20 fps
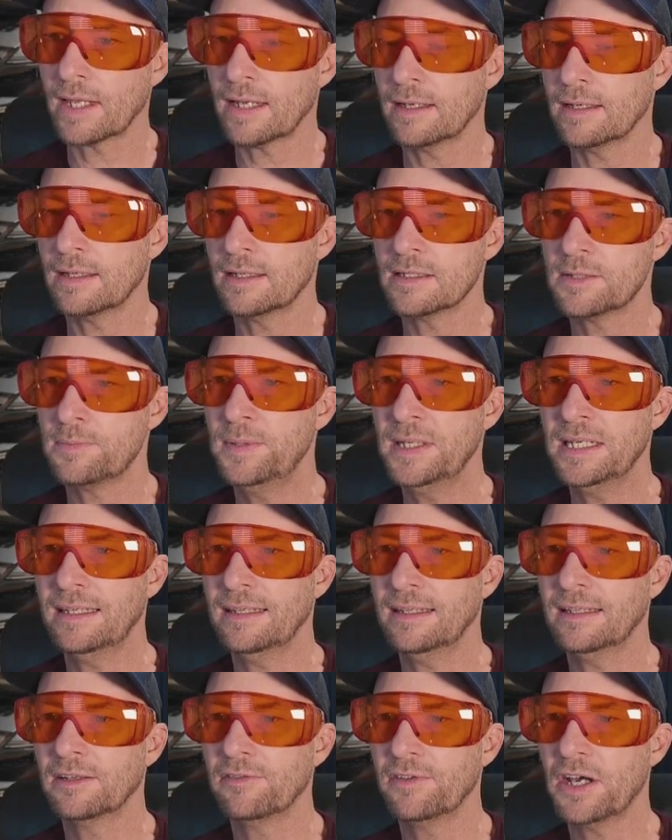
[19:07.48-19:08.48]

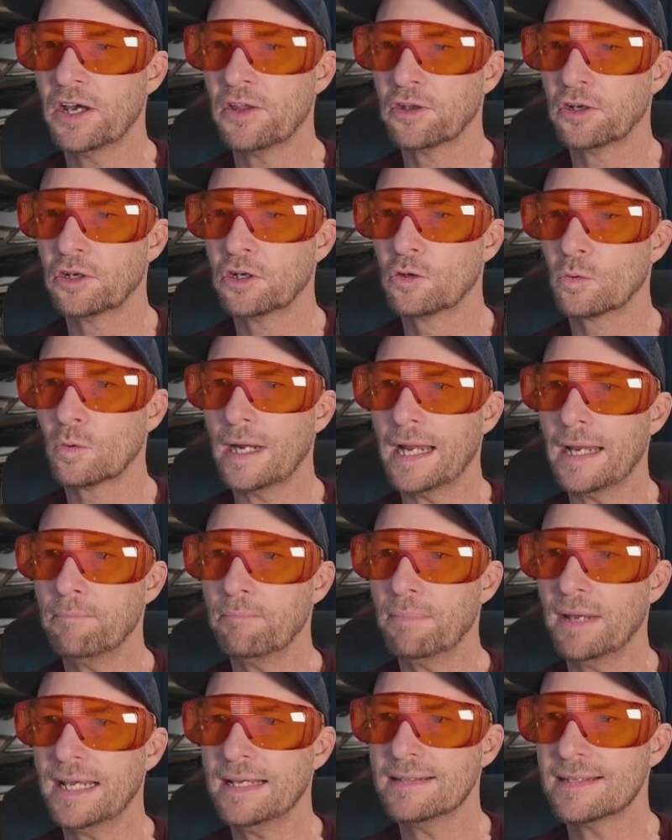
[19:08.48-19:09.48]
Speaking of other great
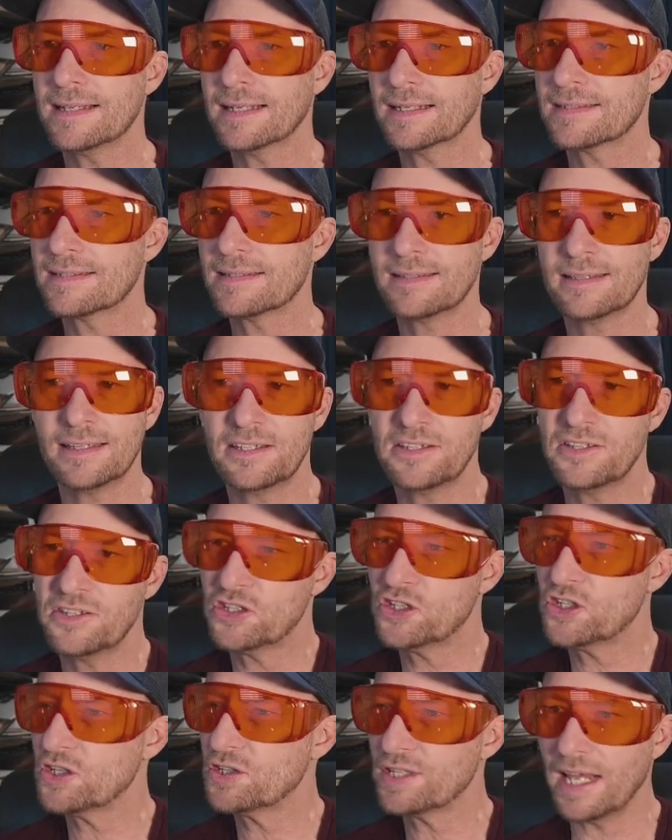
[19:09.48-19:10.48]
basics, this is
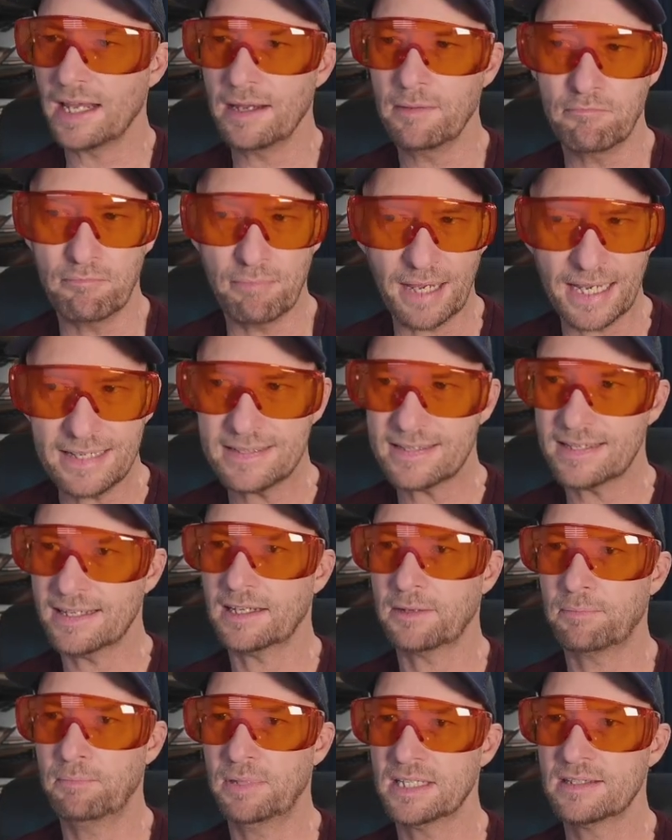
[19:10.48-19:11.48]
just a
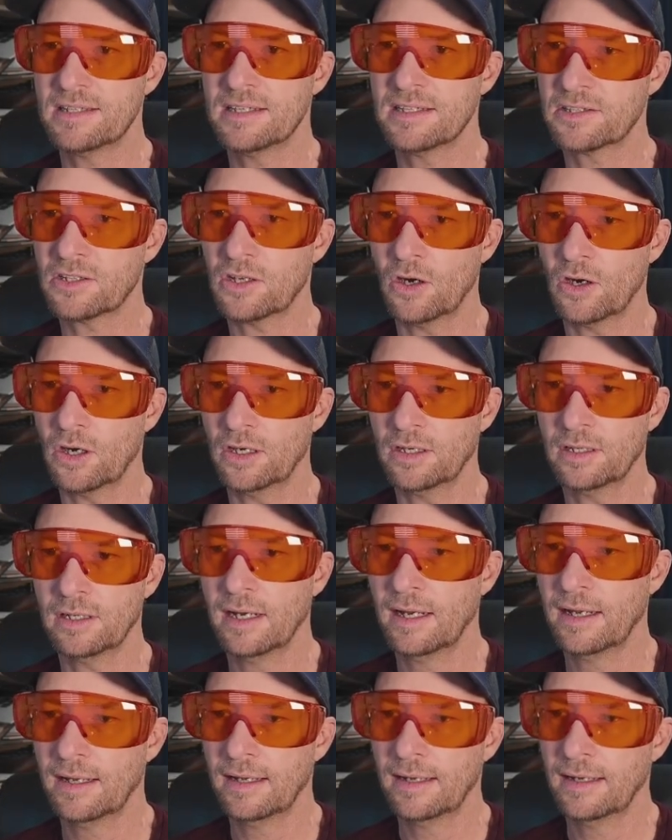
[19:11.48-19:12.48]
basic business card.
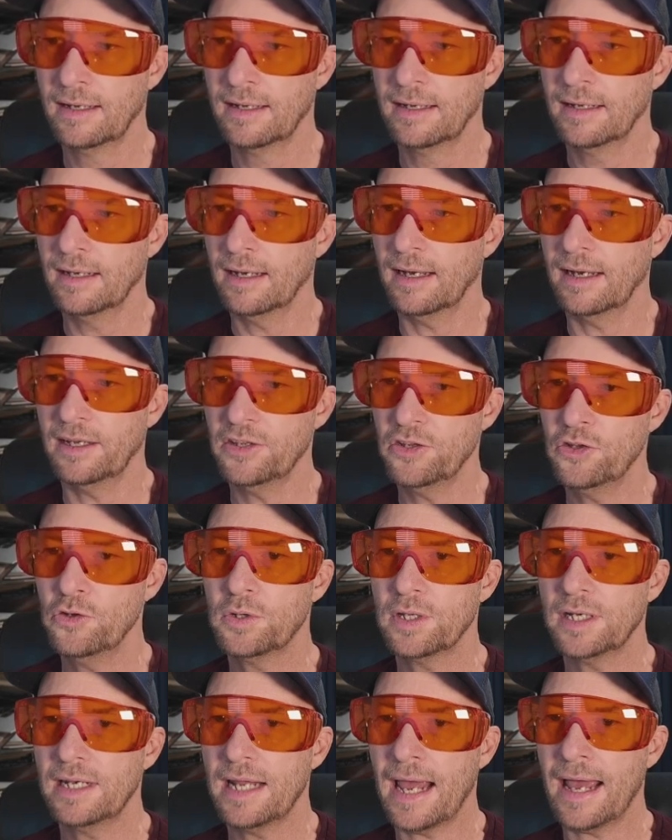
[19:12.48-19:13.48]
You
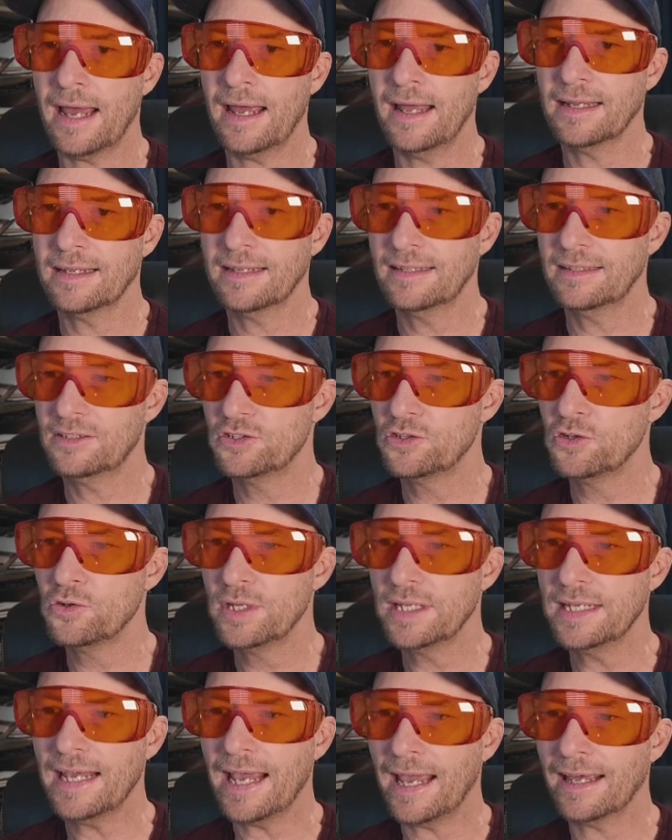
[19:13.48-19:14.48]
could do
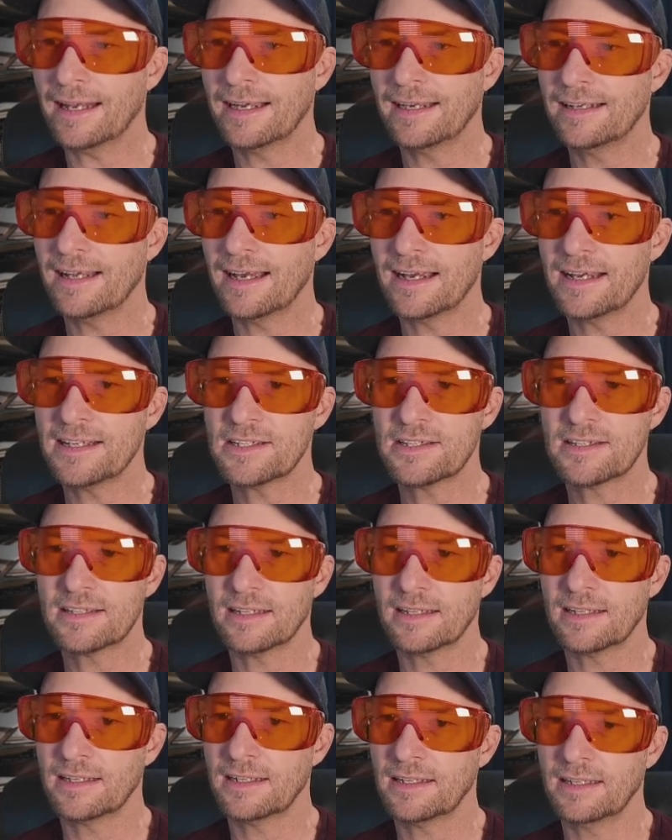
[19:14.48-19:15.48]
the anodized
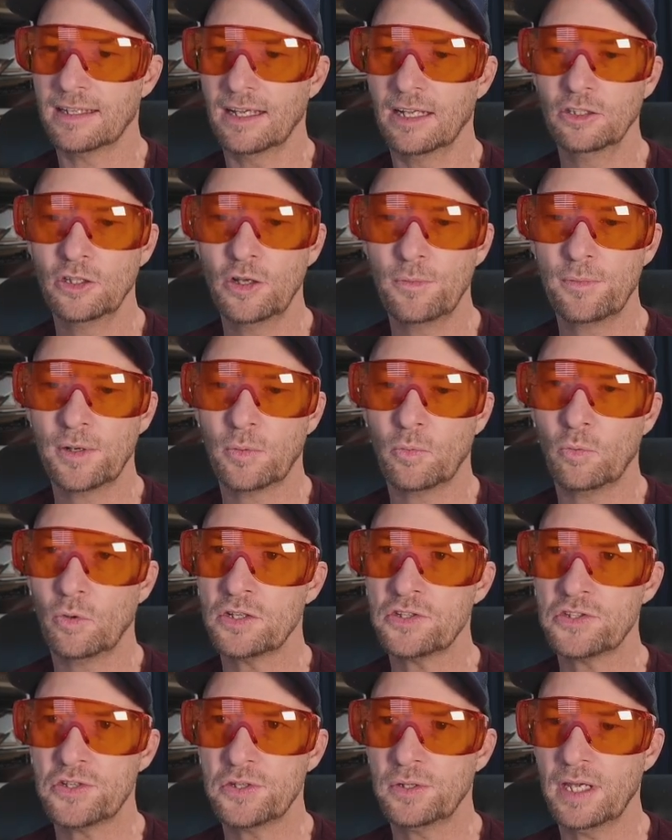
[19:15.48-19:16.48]
aluminum
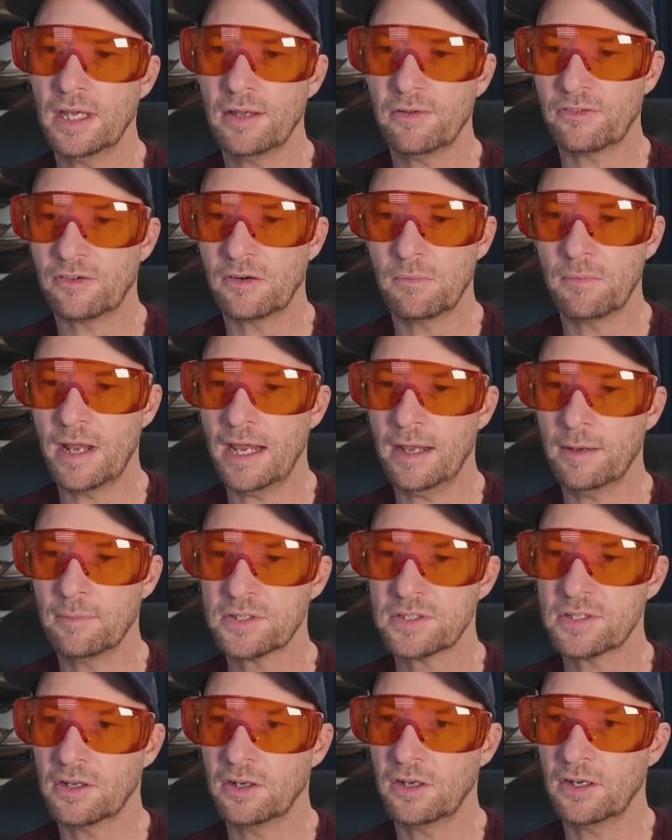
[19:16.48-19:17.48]
ones you get from
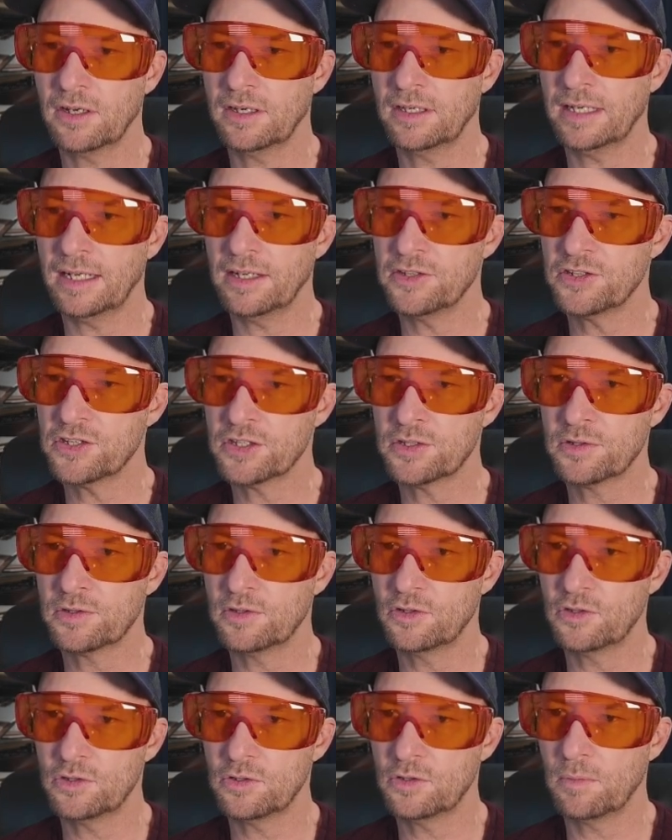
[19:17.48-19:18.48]
Amazon and just
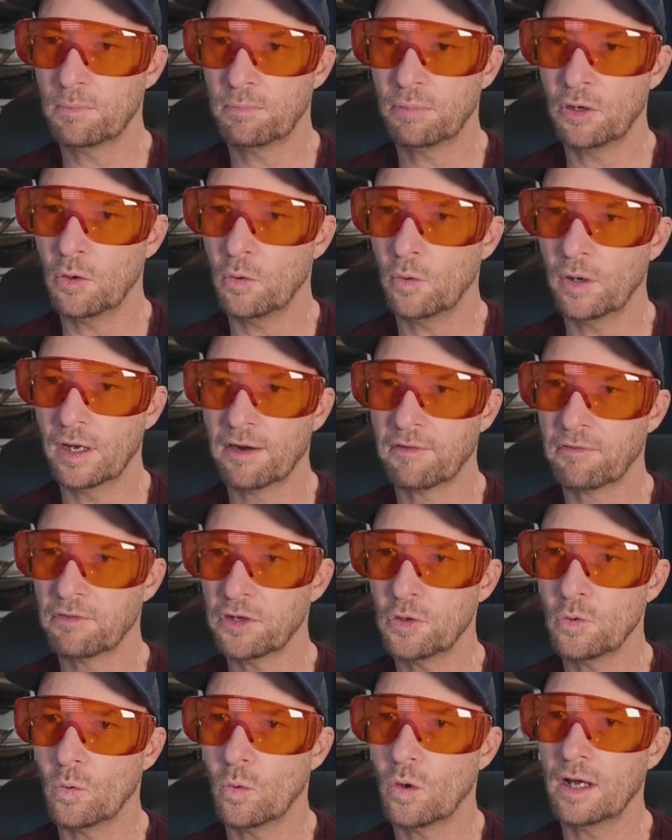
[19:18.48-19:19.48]
put whatever
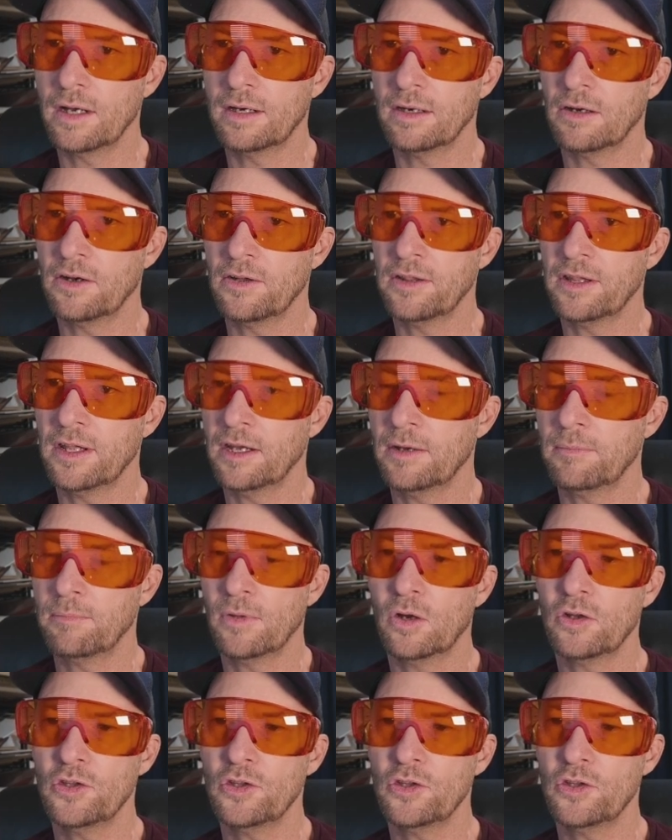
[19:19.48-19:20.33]
you want on them.